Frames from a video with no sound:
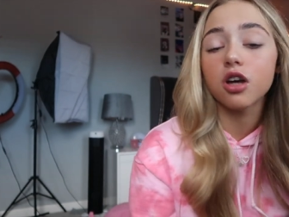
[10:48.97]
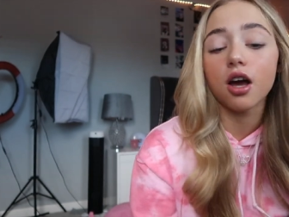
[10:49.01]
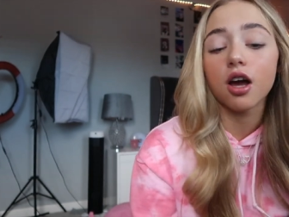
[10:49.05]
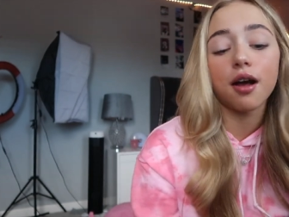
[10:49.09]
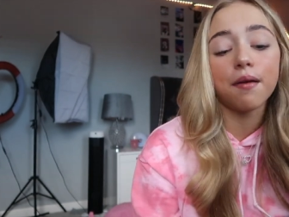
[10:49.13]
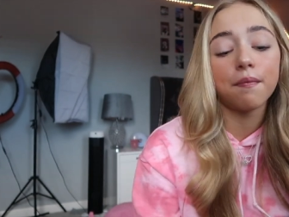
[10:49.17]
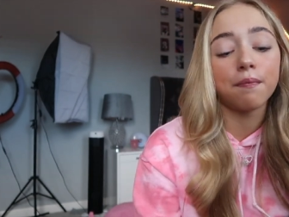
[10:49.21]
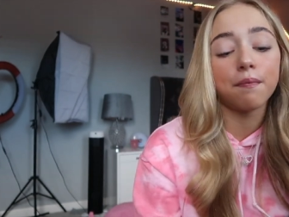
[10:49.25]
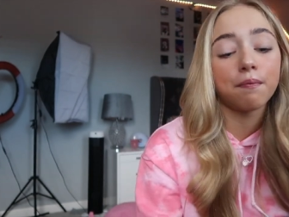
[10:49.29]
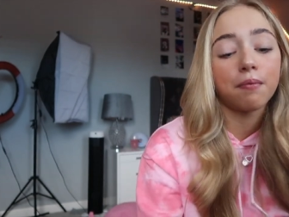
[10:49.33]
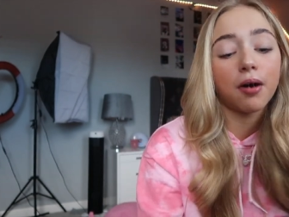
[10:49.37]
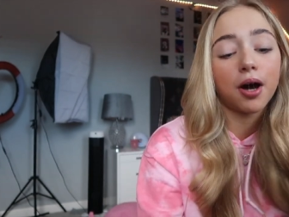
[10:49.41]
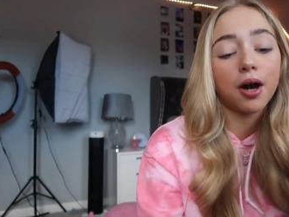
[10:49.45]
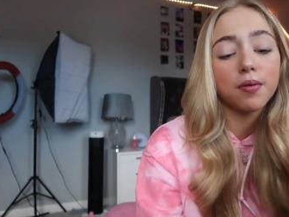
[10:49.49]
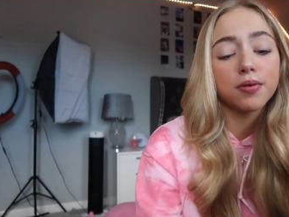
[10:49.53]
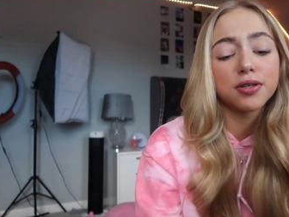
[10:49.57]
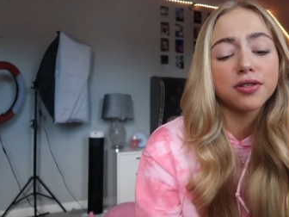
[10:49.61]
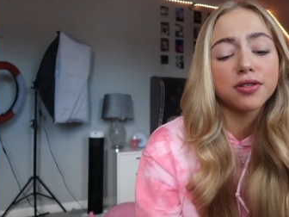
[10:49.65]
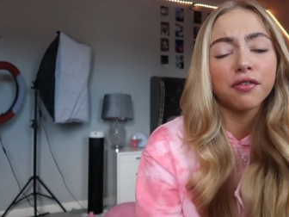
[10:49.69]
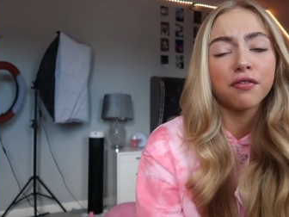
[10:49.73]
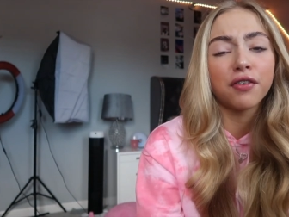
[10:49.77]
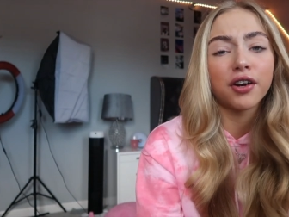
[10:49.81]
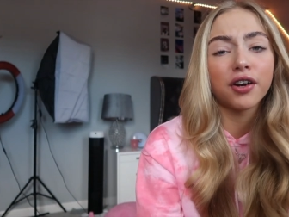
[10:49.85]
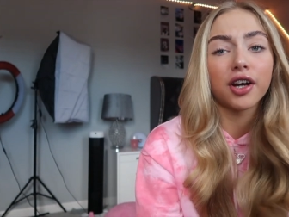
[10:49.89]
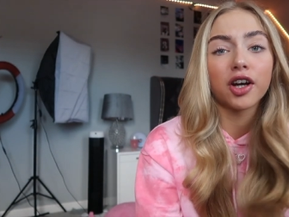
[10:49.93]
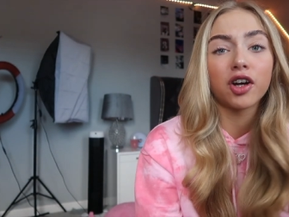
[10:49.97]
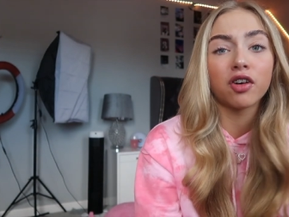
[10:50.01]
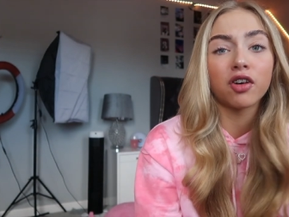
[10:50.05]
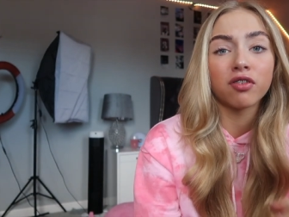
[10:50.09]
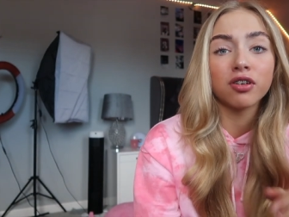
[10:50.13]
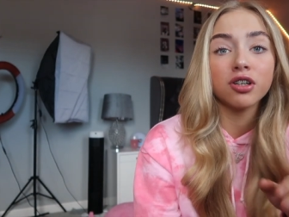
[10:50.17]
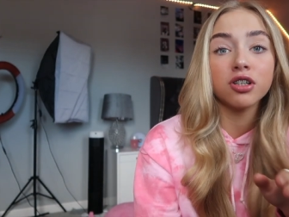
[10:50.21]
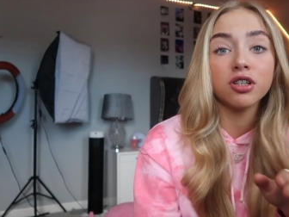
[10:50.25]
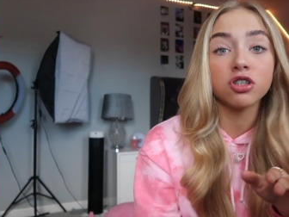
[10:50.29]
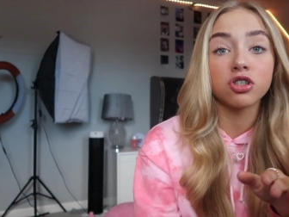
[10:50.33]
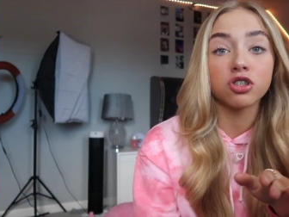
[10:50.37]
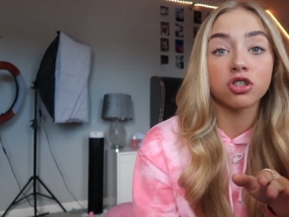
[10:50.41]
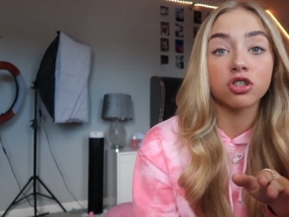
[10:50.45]
Um, but I was a very
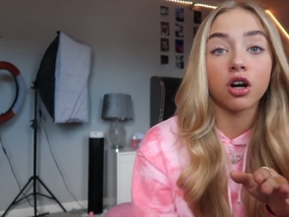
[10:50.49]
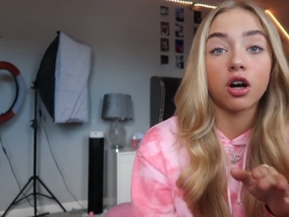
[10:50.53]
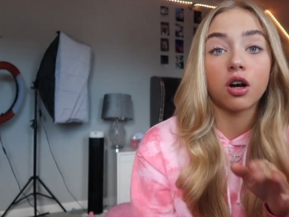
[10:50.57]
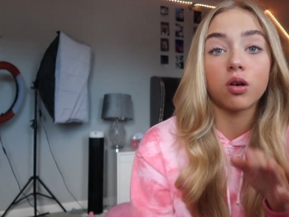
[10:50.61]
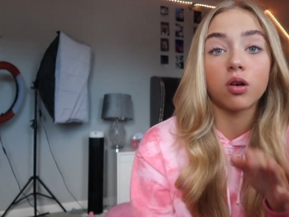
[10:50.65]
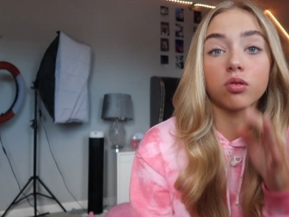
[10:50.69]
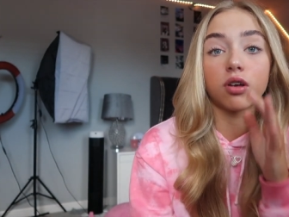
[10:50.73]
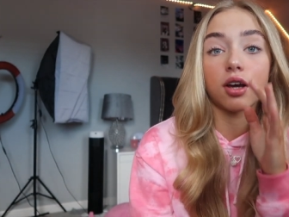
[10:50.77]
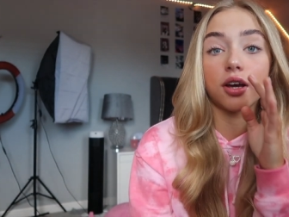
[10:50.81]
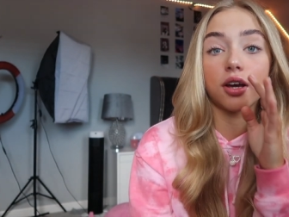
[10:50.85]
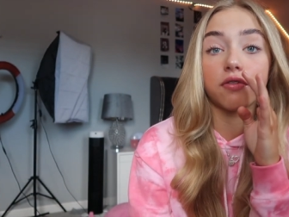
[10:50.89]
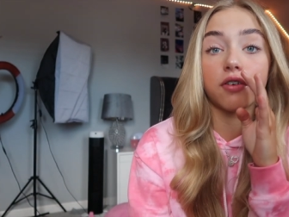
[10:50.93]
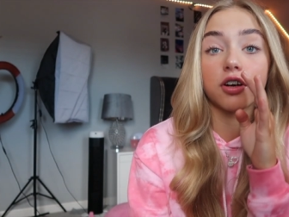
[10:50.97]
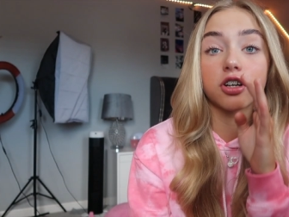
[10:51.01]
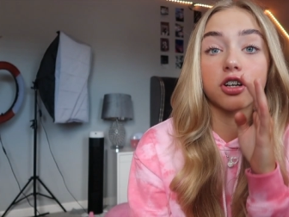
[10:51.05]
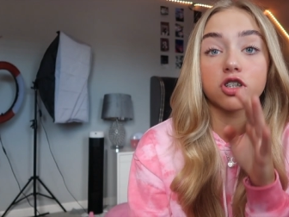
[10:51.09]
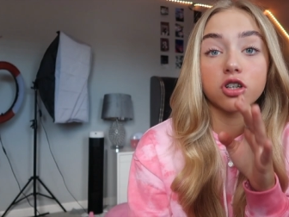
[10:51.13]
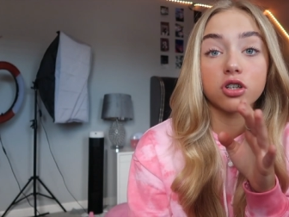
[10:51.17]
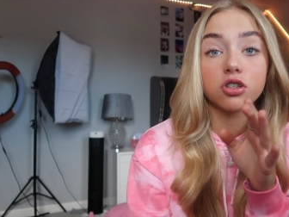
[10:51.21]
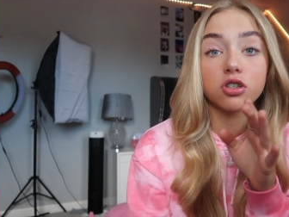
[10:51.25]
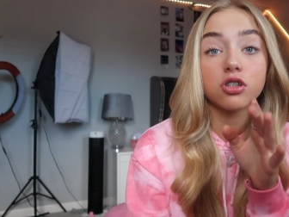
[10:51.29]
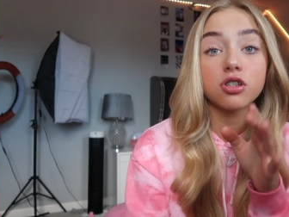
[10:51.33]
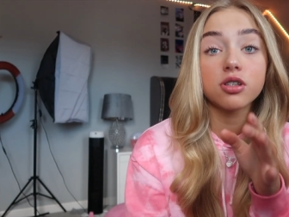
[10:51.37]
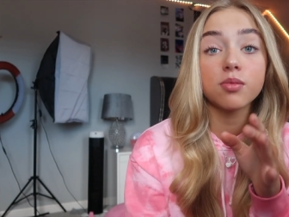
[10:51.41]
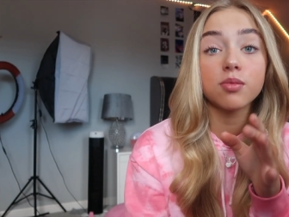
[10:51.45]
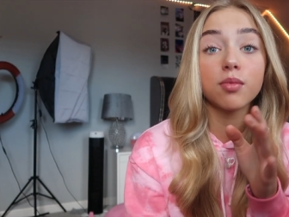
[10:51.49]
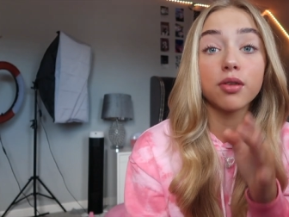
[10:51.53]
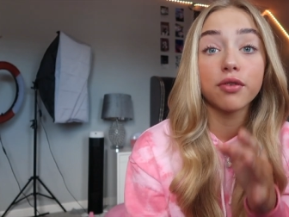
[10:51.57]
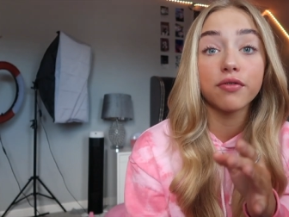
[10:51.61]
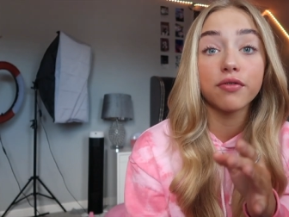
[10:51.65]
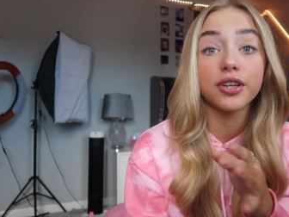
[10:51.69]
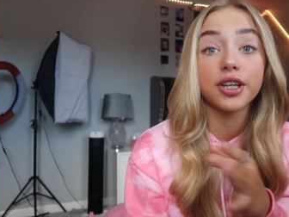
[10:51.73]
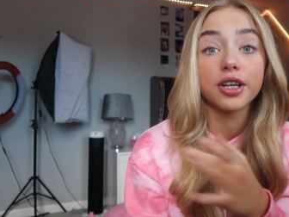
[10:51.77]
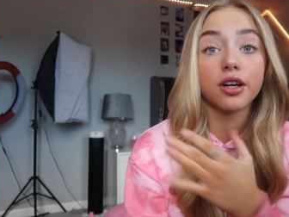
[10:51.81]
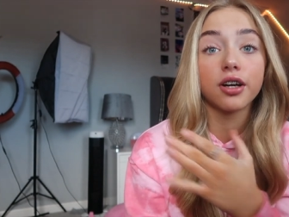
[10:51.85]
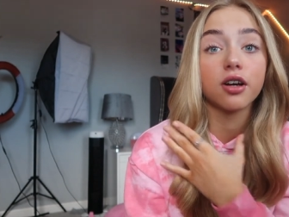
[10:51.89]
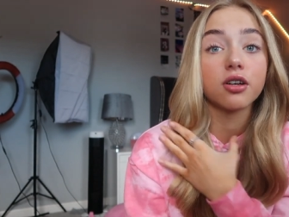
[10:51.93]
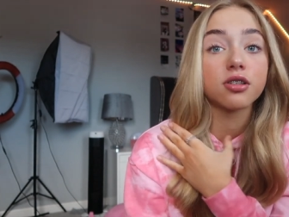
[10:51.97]
cringe child. Like, if I showed you some of the
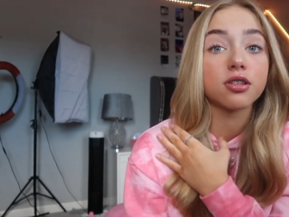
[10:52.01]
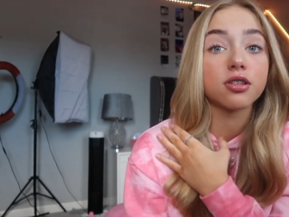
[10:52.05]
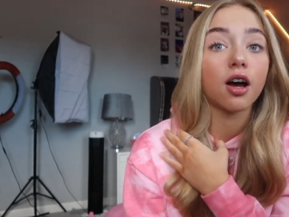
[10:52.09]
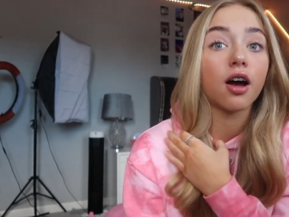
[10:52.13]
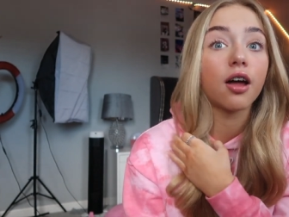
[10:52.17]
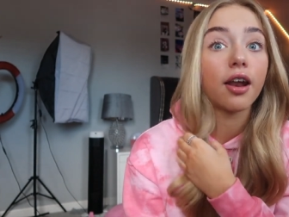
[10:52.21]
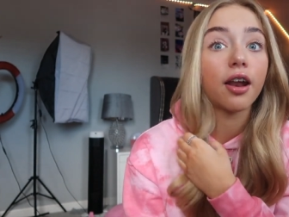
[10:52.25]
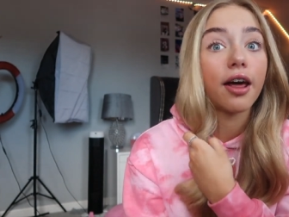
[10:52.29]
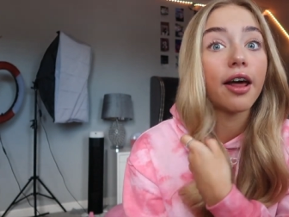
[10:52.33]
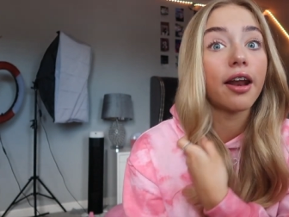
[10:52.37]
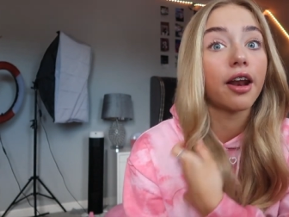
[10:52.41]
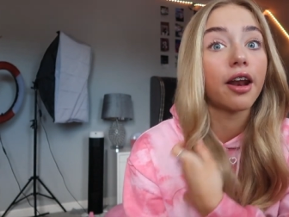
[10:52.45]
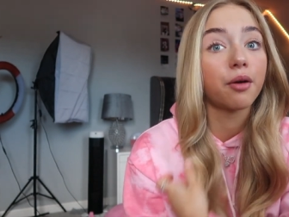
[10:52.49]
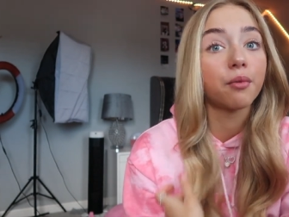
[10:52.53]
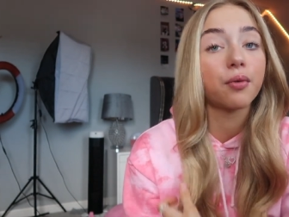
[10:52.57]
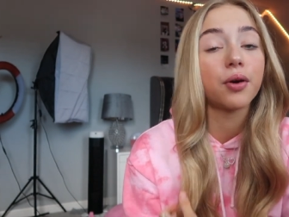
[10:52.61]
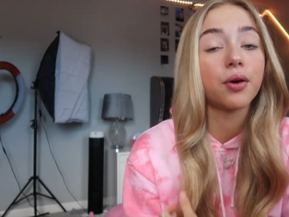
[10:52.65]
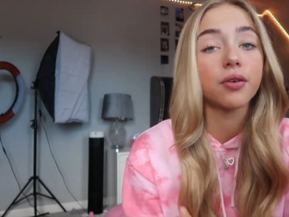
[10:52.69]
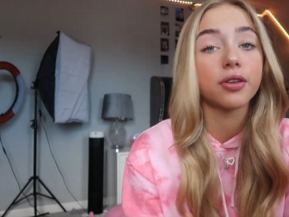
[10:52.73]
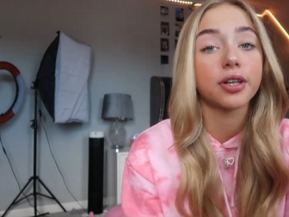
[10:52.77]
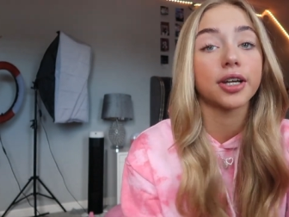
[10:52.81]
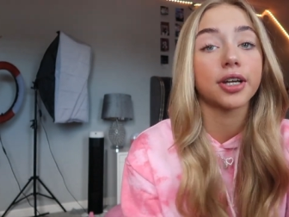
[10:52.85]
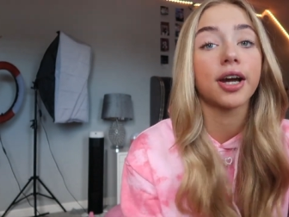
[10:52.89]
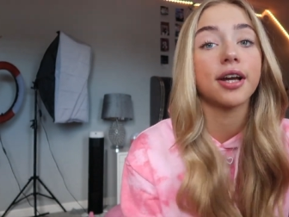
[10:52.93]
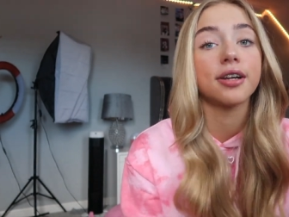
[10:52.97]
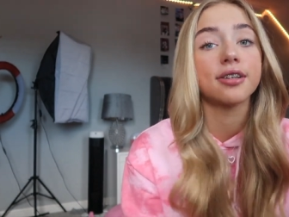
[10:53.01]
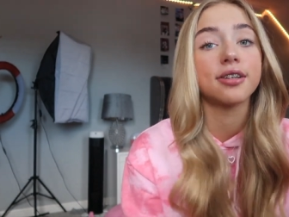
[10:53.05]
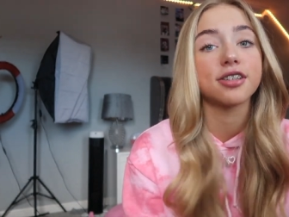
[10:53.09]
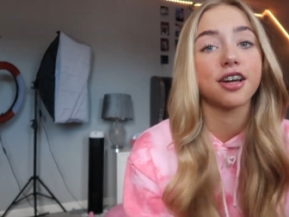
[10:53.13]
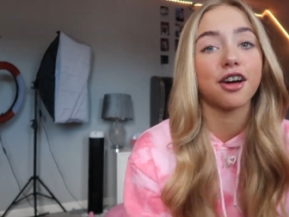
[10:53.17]
videos, I, and I will at the end.